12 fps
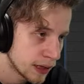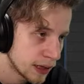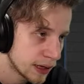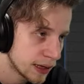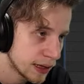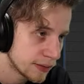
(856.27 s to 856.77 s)

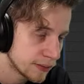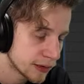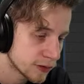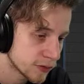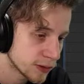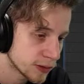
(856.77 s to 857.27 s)
I had my
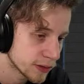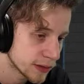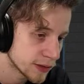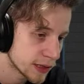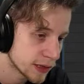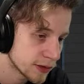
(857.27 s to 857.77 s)
suspicions
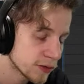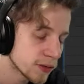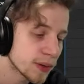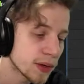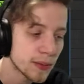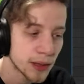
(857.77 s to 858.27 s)
as the case. So the
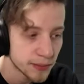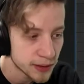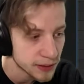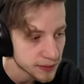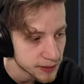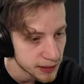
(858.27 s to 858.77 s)
problem
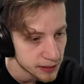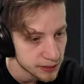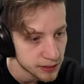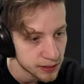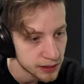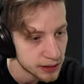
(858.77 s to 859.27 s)
is that
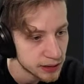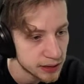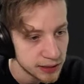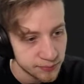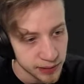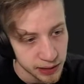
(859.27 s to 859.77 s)
the
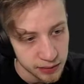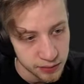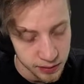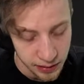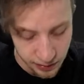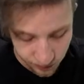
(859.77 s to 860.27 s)
D-pad
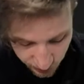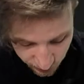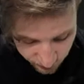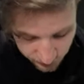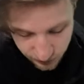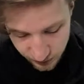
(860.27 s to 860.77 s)
on the
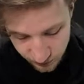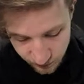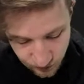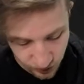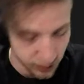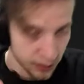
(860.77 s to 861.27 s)
gamepad, which is
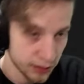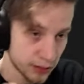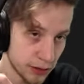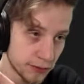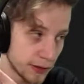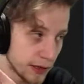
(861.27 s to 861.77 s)

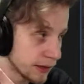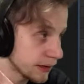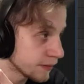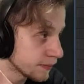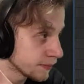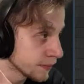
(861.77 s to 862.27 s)
this
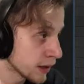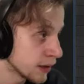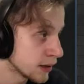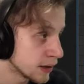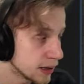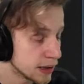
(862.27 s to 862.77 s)
thing,
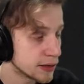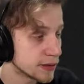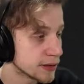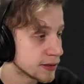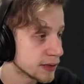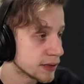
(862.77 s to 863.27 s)

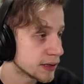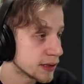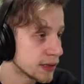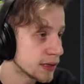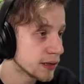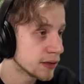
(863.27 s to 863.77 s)
is
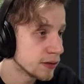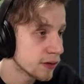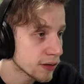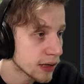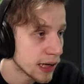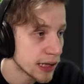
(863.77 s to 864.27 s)

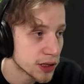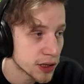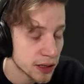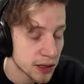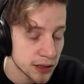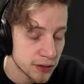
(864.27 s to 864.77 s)
not
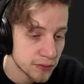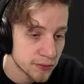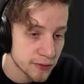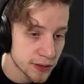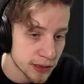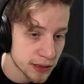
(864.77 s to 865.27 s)
actually
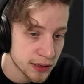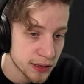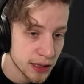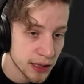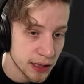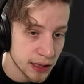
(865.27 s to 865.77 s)
using
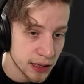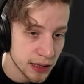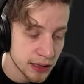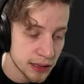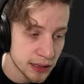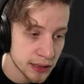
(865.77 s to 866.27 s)

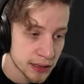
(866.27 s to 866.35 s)
a